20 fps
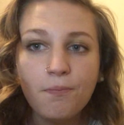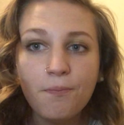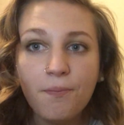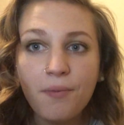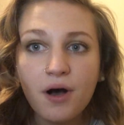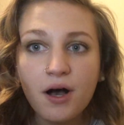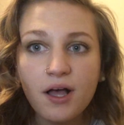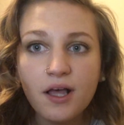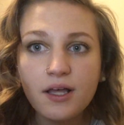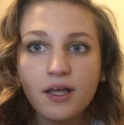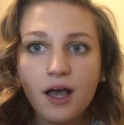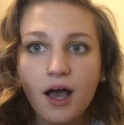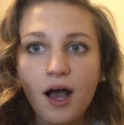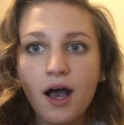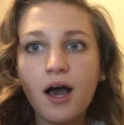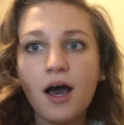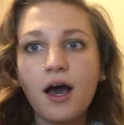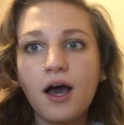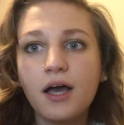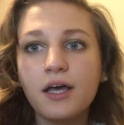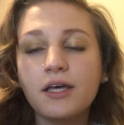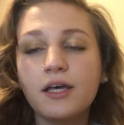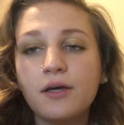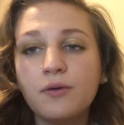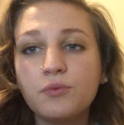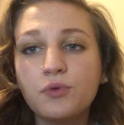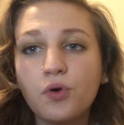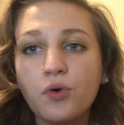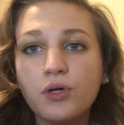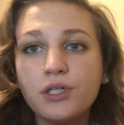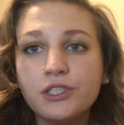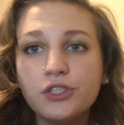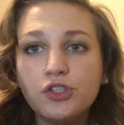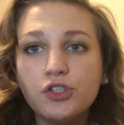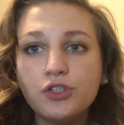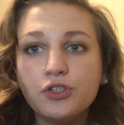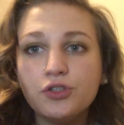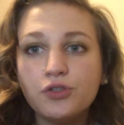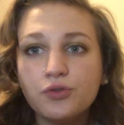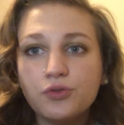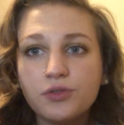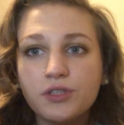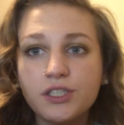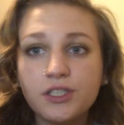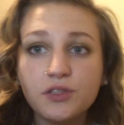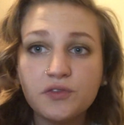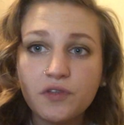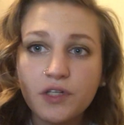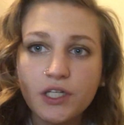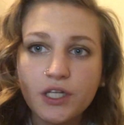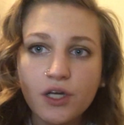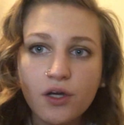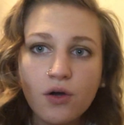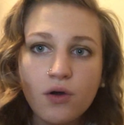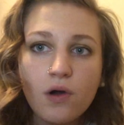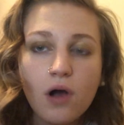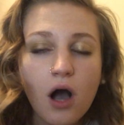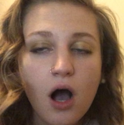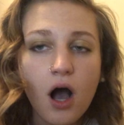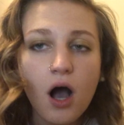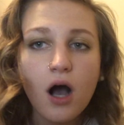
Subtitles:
But I am going to do this video